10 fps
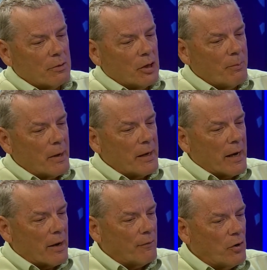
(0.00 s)
may
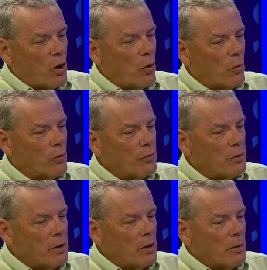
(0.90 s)
not have known,
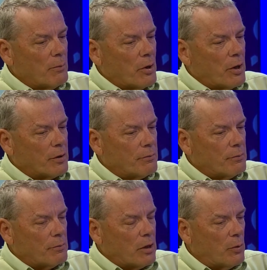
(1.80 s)
but
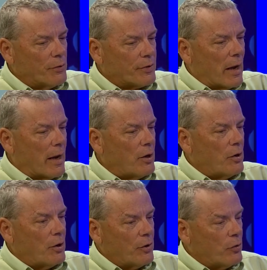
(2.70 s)
he was
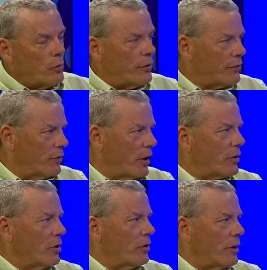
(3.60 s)
guided in who he
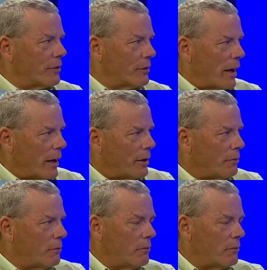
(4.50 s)
selected, and God,